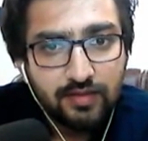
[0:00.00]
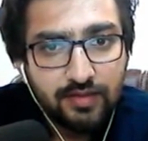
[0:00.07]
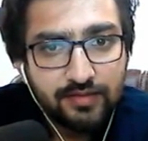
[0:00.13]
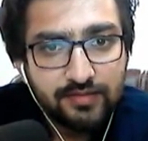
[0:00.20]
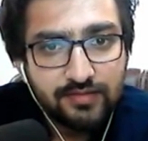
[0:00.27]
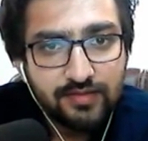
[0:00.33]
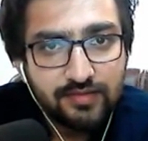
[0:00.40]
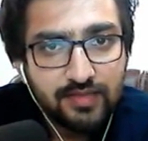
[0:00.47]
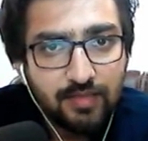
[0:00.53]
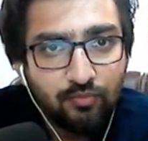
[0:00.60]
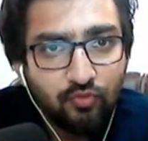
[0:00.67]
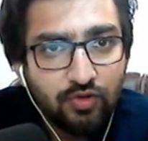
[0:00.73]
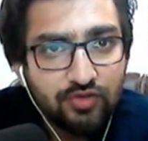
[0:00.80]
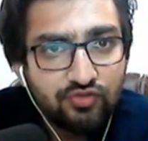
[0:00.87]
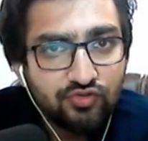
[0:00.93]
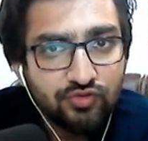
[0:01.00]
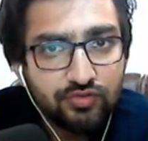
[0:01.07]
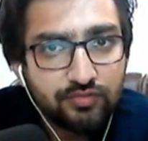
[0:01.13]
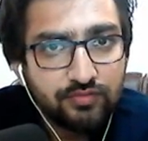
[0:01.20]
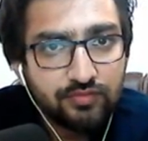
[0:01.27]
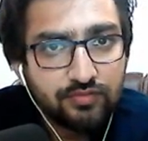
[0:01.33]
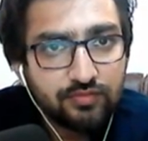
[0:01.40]
It is the same
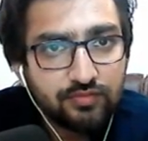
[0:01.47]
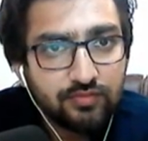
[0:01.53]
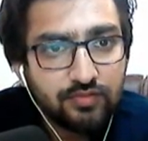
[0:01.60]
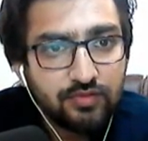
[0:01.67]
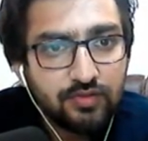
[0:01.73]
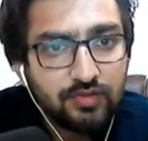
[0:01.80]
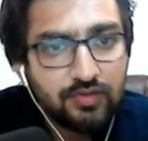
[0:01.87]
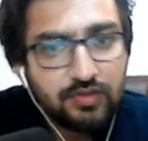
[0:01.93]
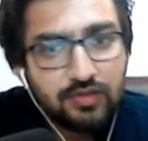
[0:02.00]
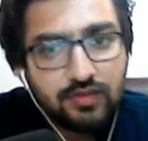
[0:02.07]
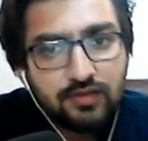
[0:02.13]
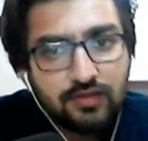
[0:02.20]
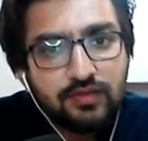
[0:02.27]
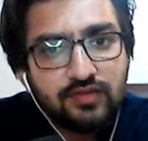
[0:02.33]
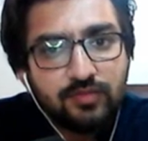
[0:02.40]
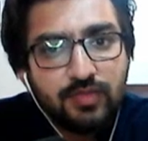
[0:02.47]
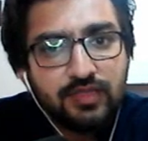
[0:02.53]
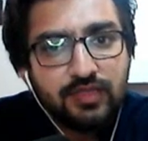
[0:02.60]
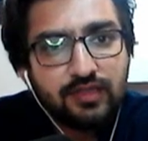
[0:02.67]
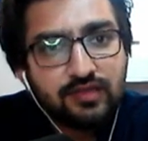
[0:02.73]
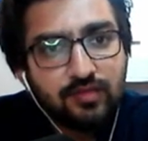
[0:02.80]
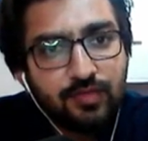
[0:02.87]
question. This
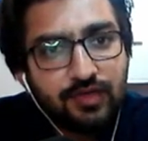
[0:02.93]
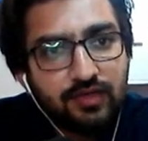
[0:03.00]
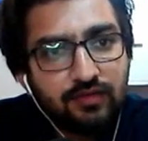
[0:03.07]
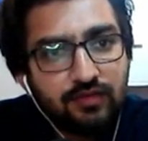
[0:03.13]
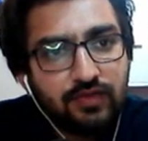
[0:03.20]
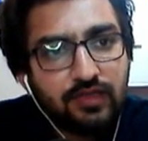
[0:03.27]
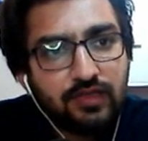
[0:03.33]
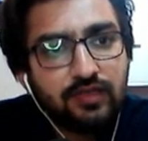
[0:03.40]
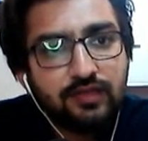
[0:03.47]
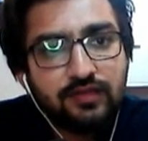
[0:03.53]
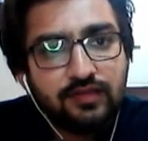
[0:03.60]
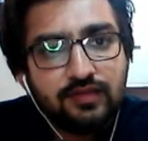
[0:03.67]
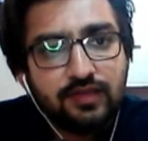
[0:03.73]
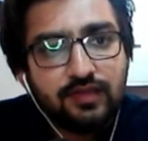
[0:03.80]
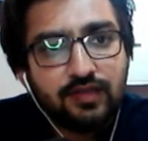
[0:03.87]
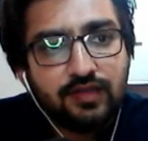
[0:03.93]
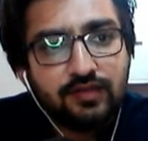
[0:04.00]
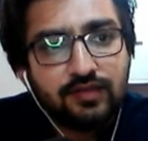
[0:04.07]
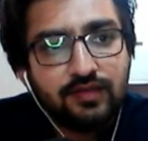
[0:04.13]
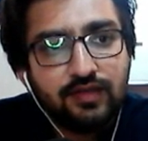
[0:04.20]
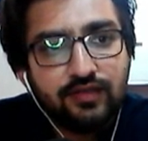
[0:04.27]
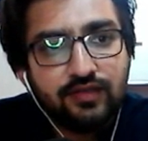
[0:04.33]
method is a bit difficult. This is an
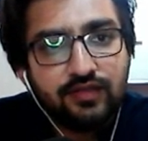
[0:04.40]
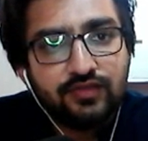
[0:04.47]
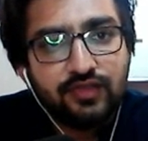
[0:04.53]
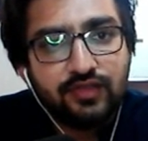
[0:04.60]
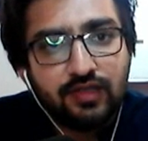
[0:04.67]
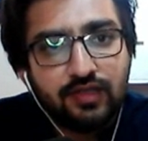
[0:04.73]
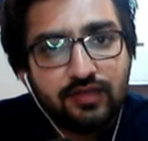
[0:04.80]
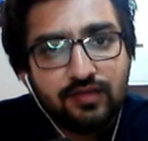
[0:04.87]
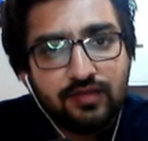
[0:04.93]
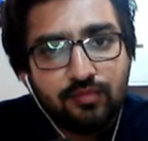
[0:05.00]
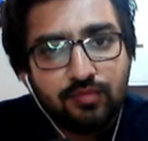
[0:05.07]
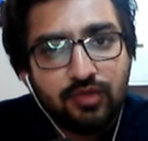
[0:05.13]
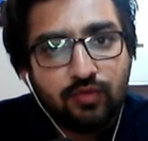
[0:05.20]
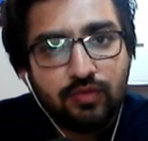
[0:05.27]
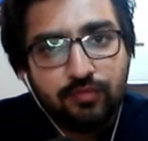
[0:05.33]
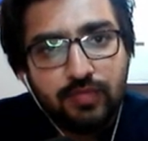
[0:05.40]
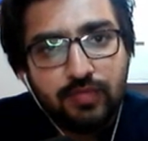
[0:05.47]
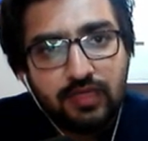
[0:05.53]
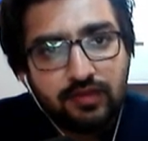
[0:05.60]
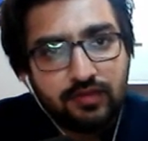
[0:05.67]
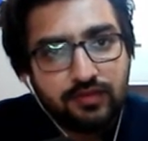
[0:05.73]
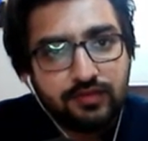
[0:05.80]
interesting and simple
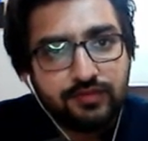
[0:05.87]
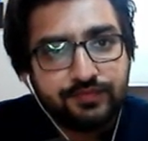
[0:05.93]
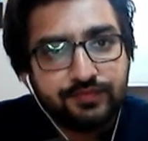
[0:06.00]
method.